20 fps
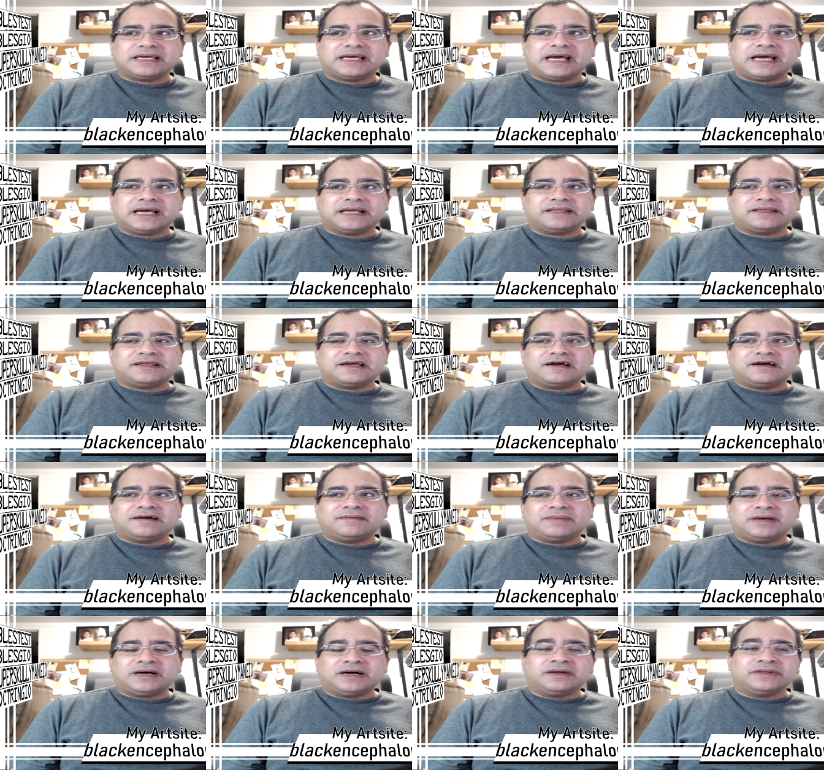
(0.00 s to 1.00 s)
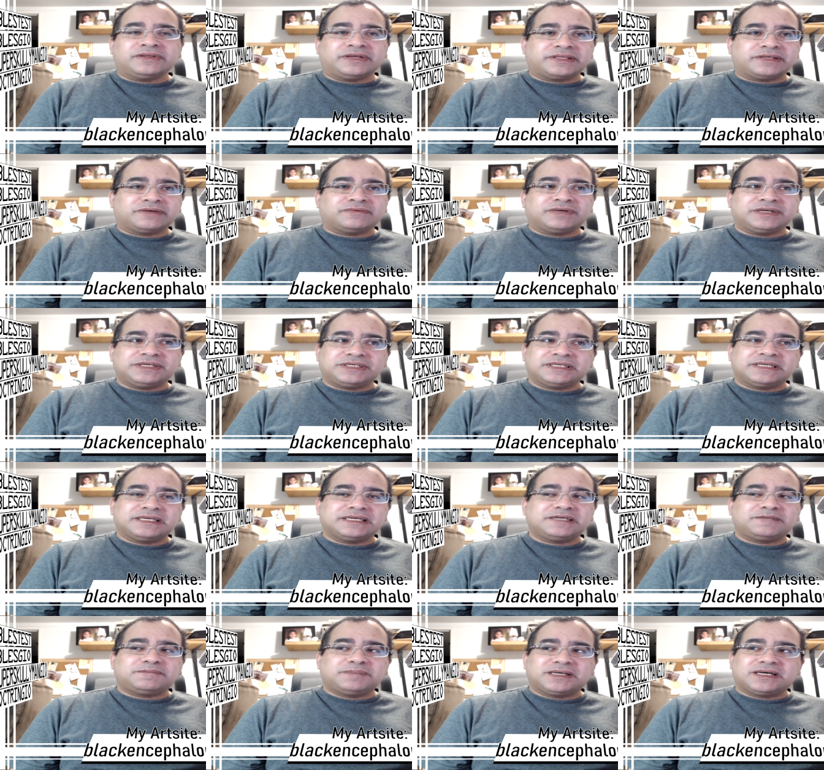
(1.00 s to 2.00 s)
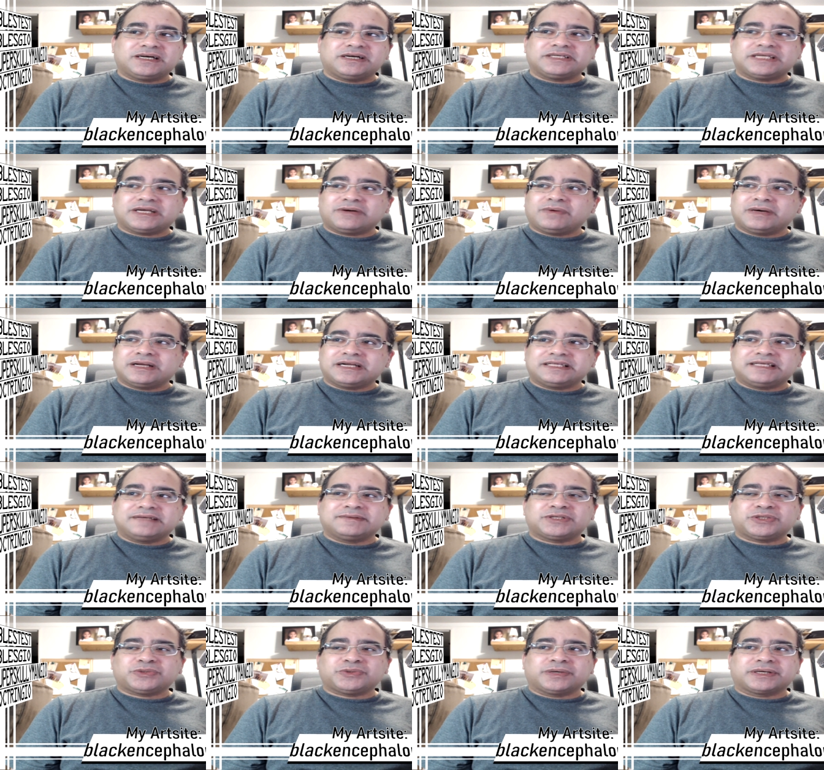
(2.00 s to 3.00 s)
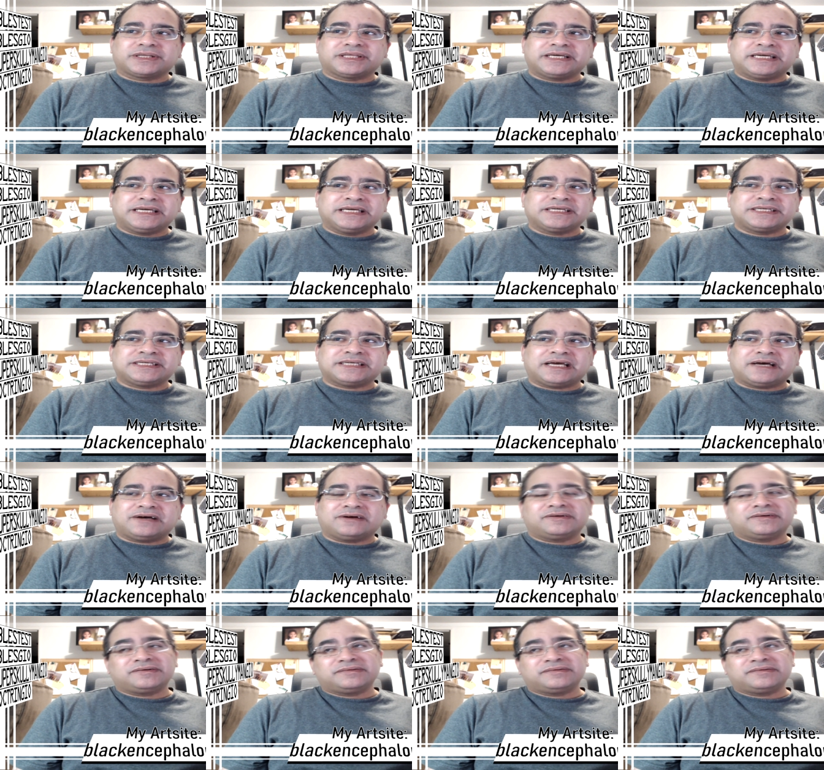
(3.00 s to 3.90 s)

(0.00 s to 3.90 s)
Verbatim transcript: And um, another reason is because I wanted them to work the kinks out.